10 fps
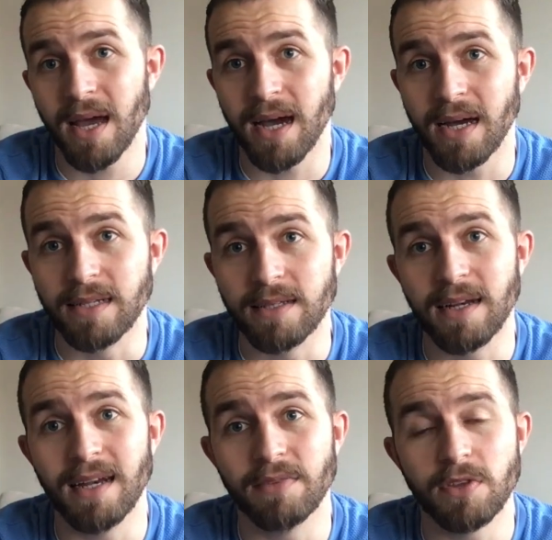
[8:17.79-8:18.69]
and
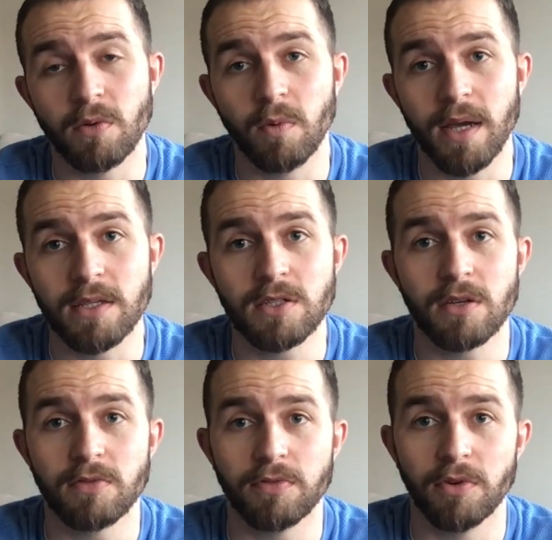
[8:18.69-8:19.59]
lifting weights
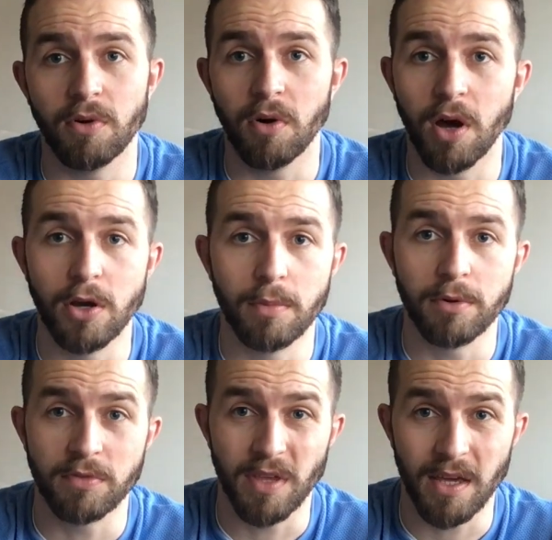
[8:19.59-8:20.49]
for a
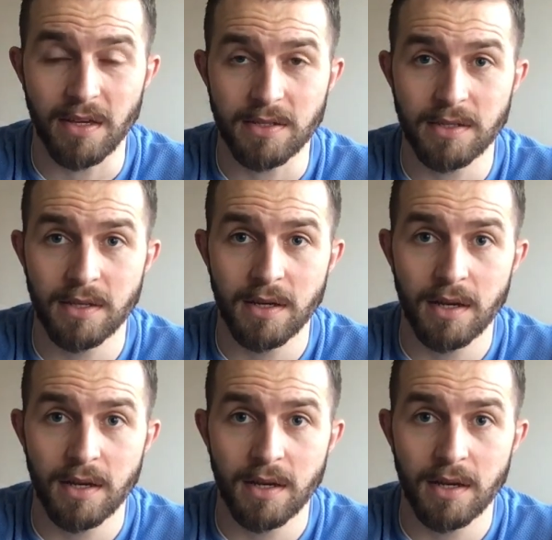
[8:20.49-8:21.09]
number of years.